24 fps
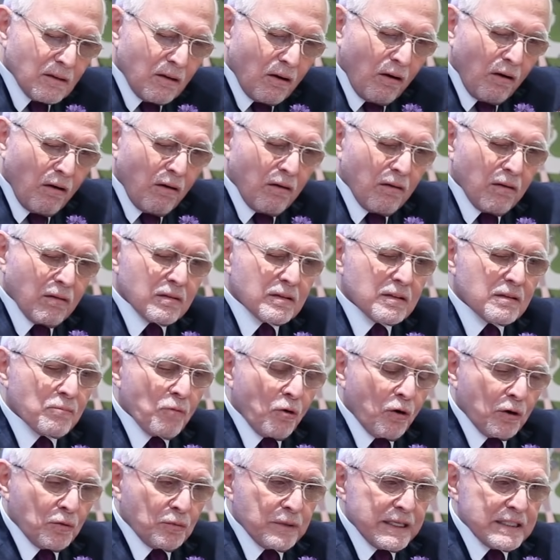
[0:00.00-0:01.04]
all the
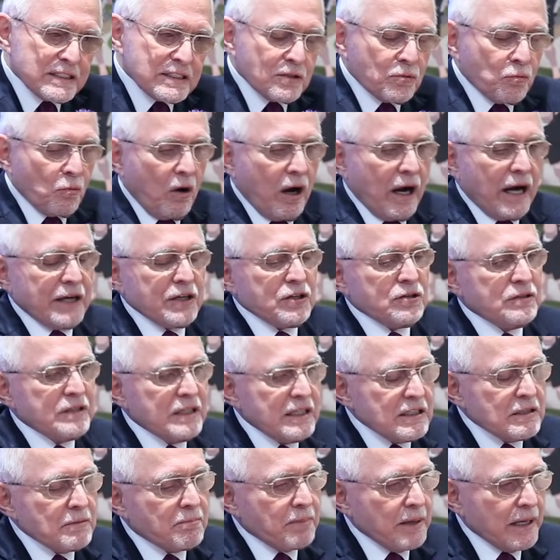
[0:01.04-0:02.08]
more reason why you
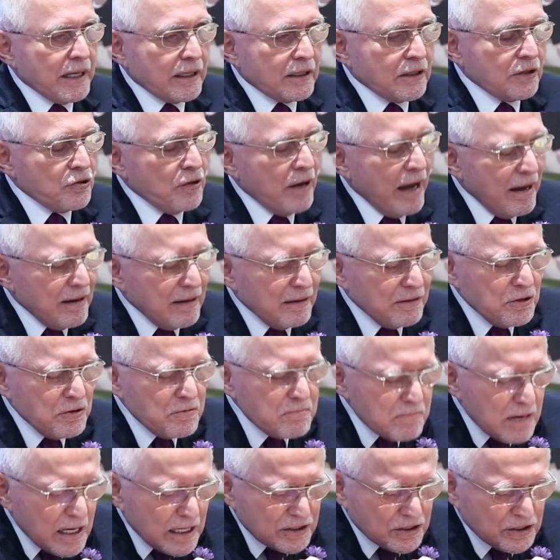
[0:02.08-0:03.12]
need to pick, you, you
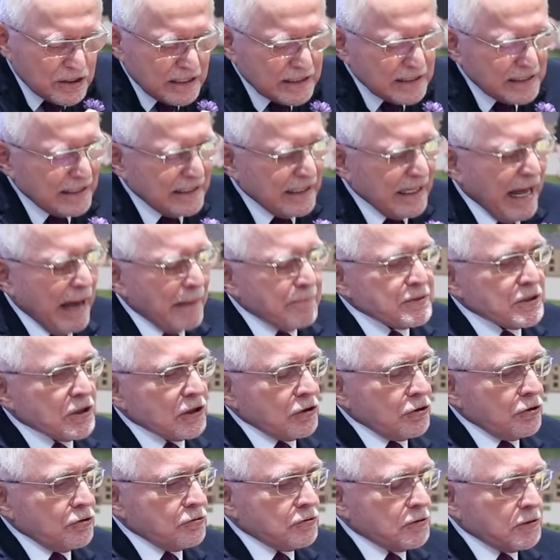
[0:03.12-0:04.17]
must, it's an
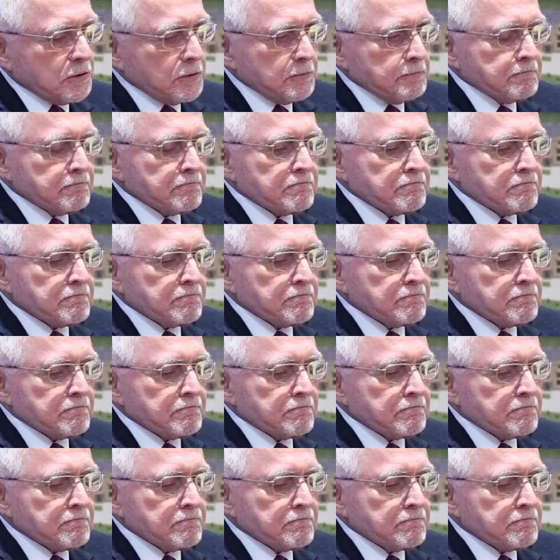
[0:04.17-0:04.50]
absolute.